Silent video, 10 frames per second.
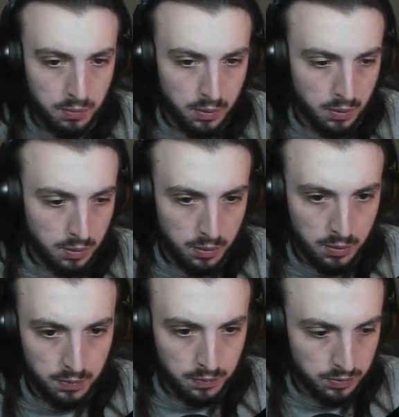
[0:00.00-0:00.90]

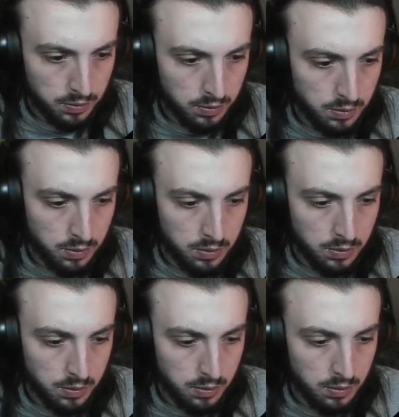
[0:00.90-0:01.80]

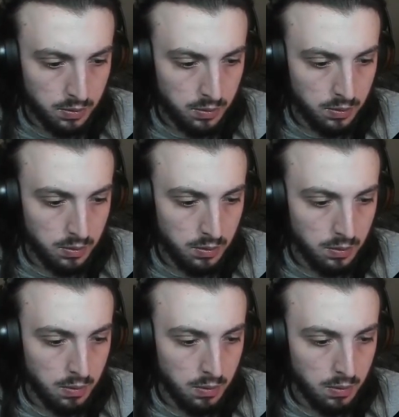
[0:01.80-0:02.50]
No one is speaking in this clip.